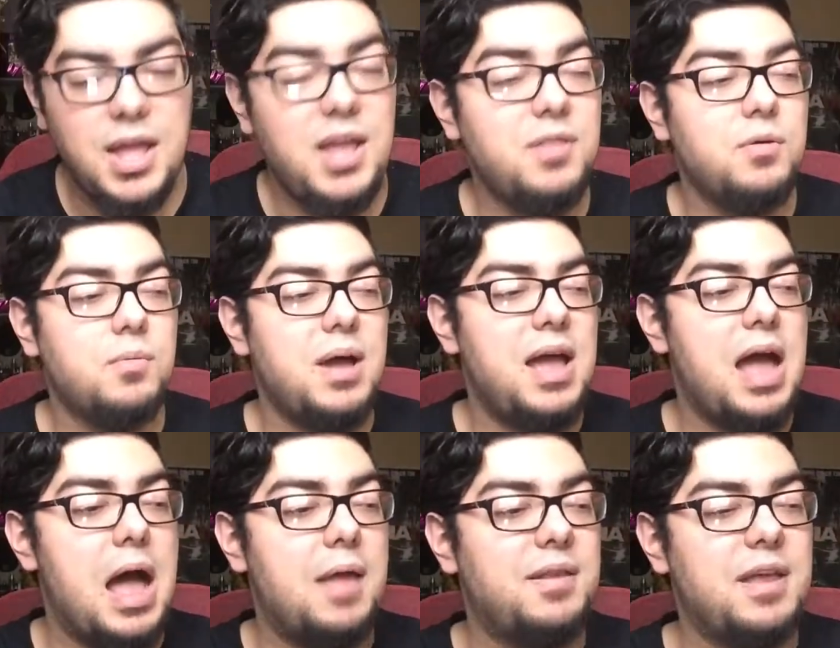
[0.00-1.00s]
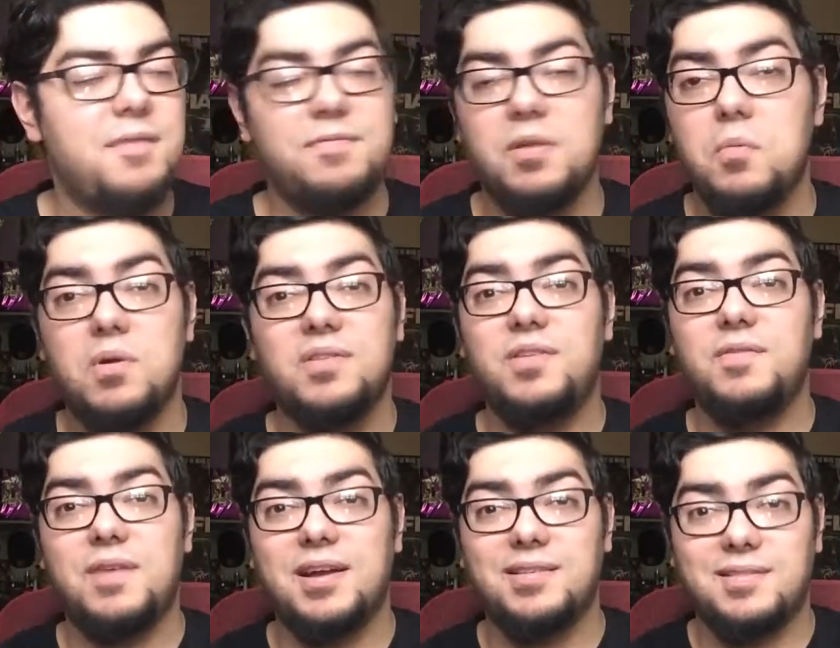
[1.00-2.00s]
either way, I definitely want to see
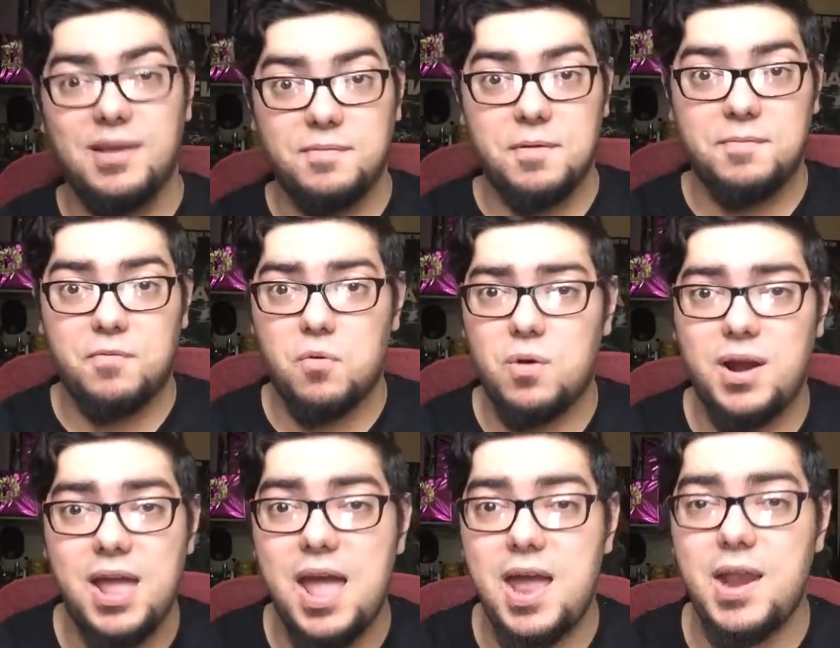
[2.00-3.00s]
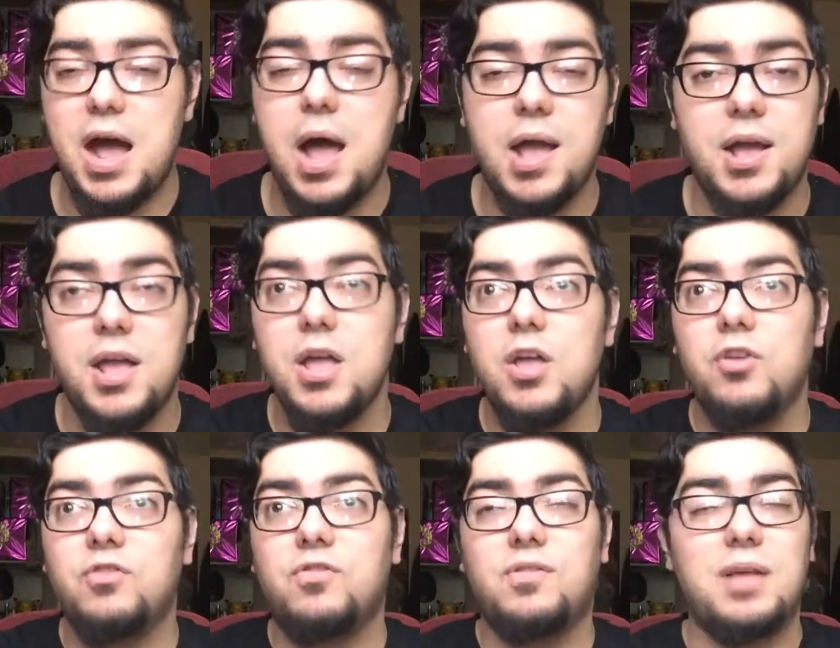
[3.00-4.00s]
if I can save up for it, and I
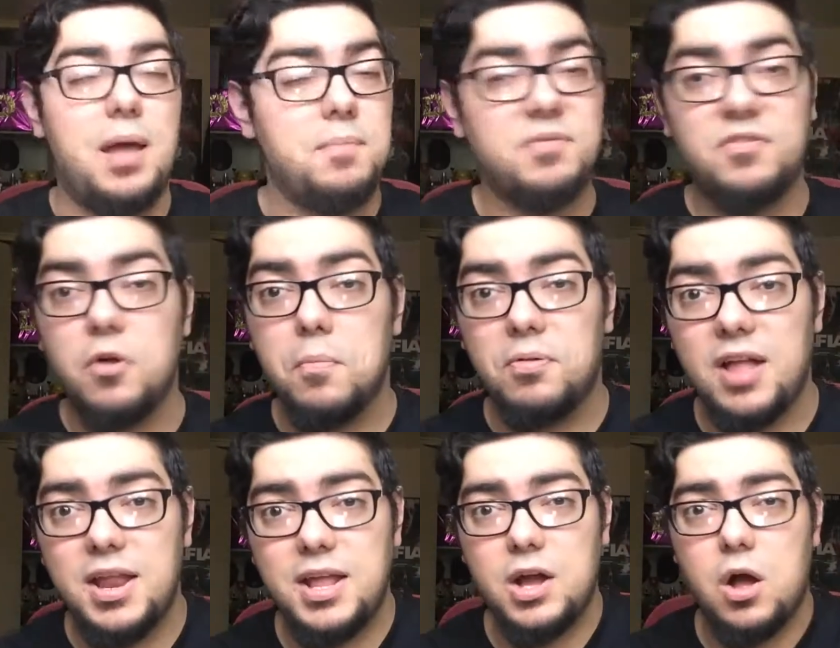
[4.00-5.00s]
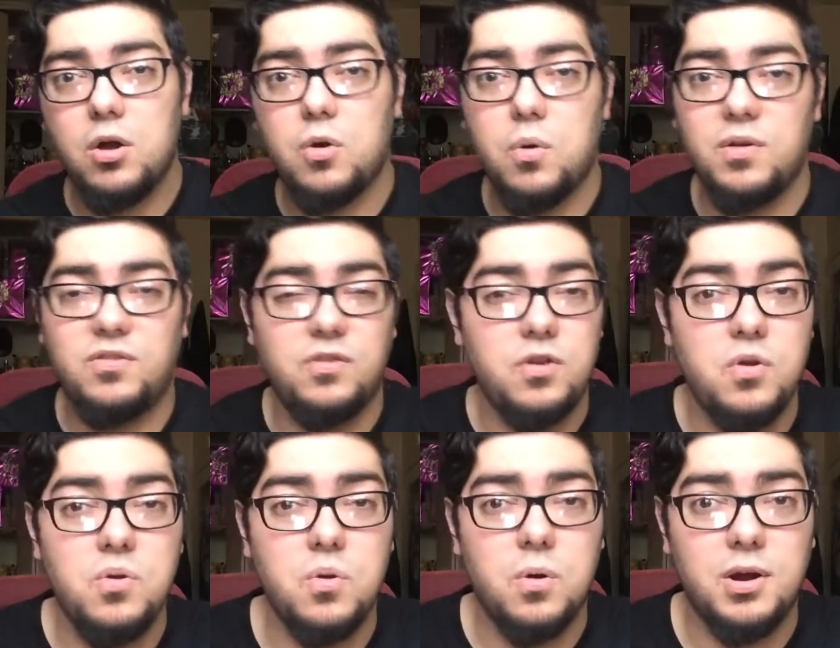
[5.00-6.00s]
am still planning on going to
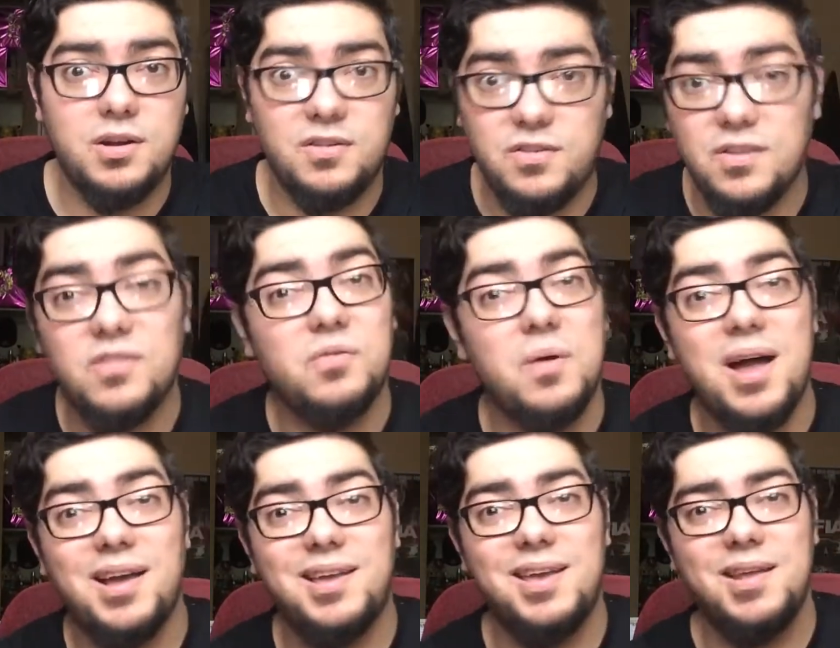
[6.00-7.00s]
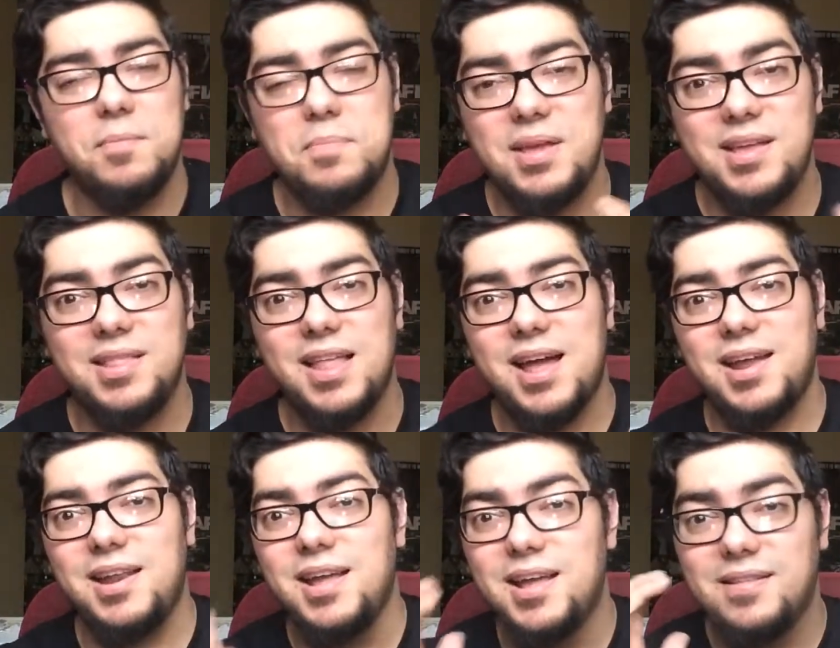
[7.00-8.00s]
New York just so I can be in line